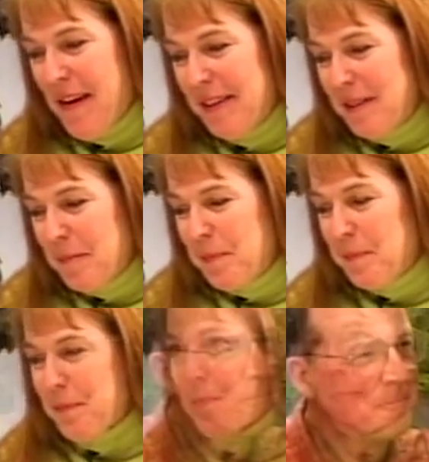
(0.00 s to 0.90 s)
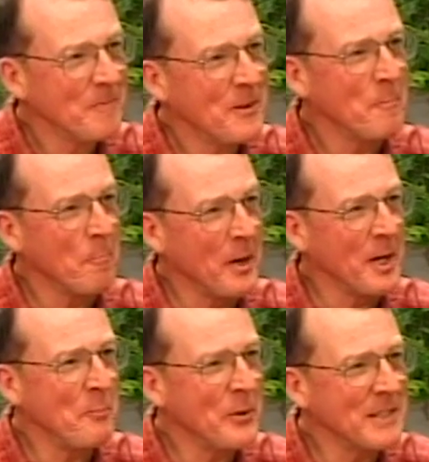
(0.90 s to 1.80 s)
There were
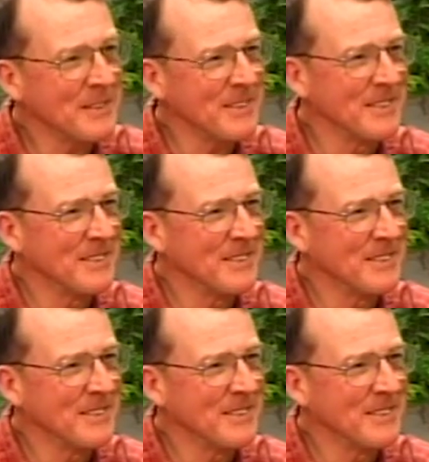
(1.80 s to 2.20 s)
many precedents.